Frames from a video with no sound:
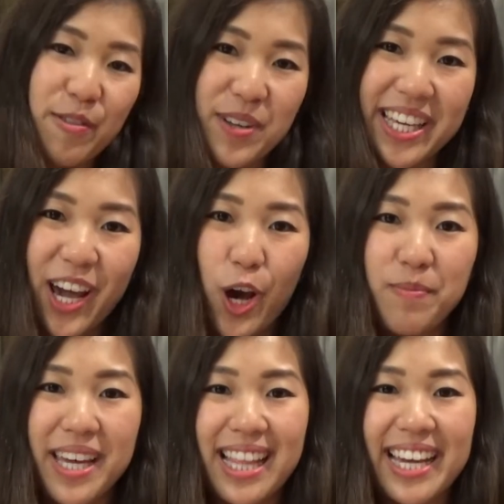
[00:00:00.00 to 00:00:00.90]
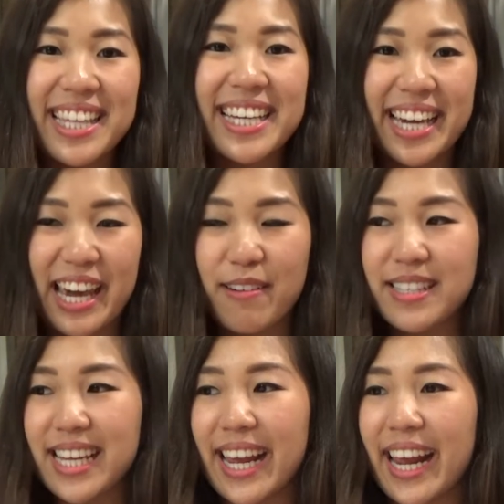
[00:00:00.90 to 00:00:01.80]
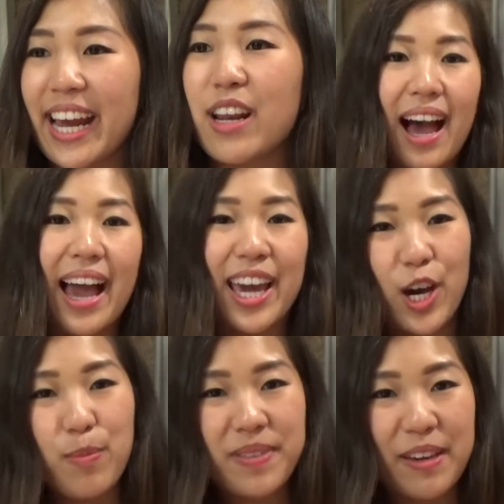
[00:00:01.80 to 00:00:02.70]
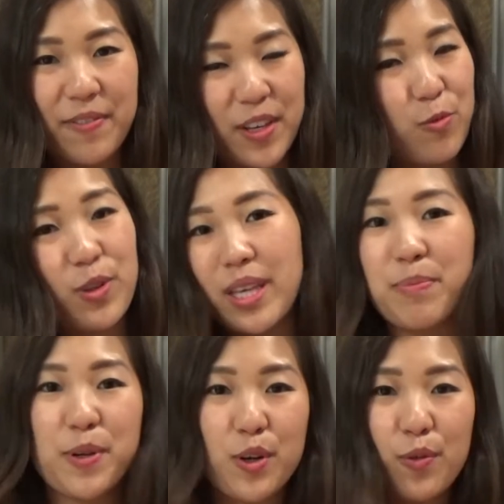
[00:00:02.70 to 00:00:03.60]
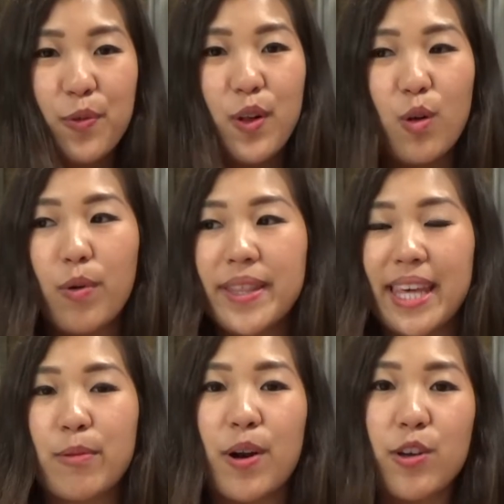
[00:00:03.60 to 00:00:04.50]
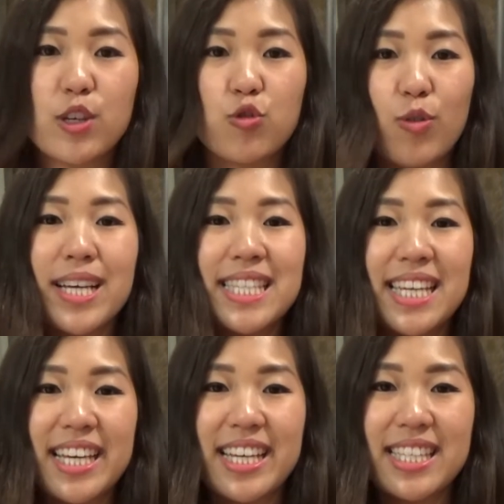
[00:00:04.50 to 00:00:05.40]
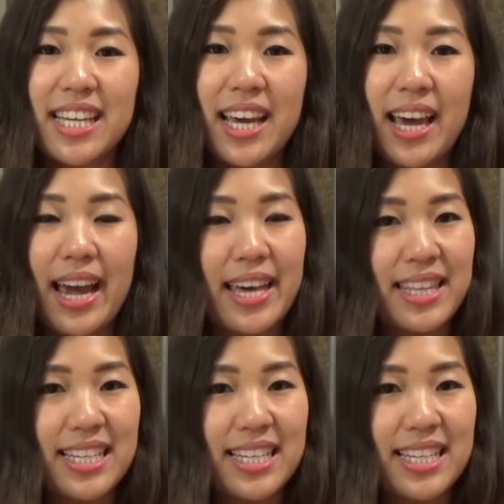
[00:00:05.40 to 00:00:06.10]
really hope they like the gifts, and I hope they feel really beautiful when they wear the dresses and the